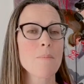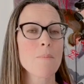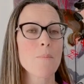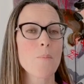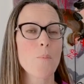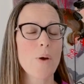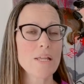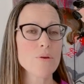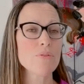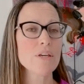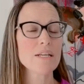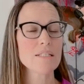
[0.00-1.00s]
When you
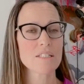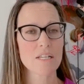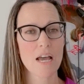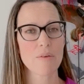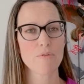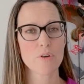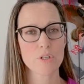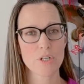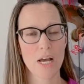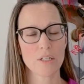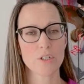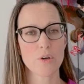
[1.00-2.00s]
think it's time for your
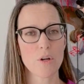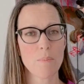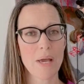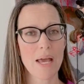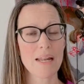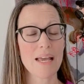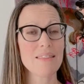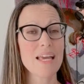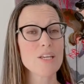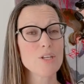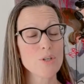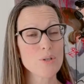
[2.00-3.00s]
child to go to bed, and
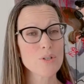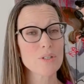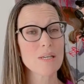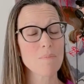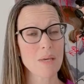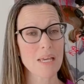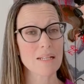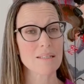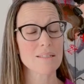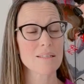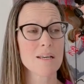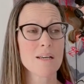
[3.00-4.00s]
that usually
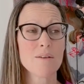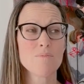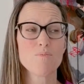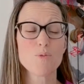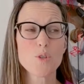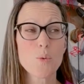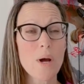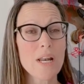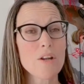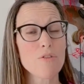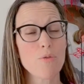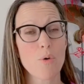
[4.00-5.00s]
means 20
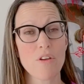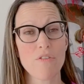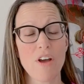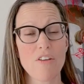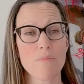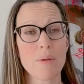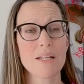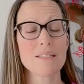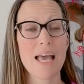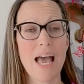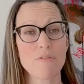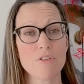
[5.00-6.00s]
to 45 minutes
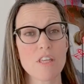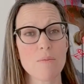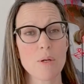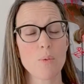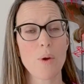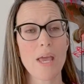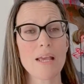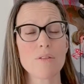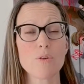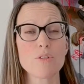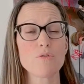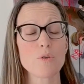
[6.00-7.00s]
after they've been awake
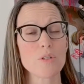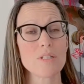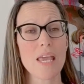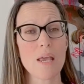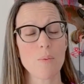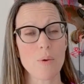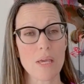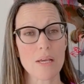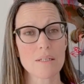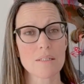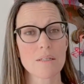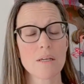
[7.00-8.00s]
those first 8
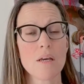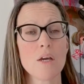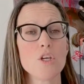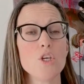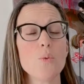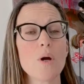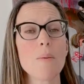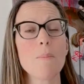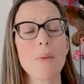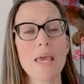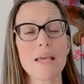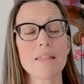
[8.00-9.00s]
weeks, you want to
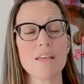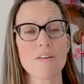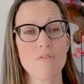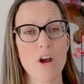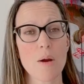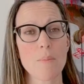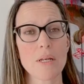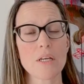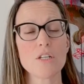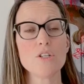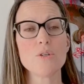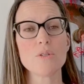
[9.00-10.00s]
make the environment
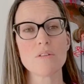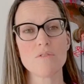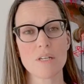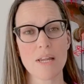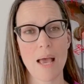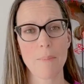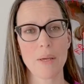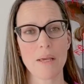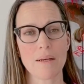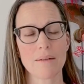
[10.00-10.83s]
conducive to napping.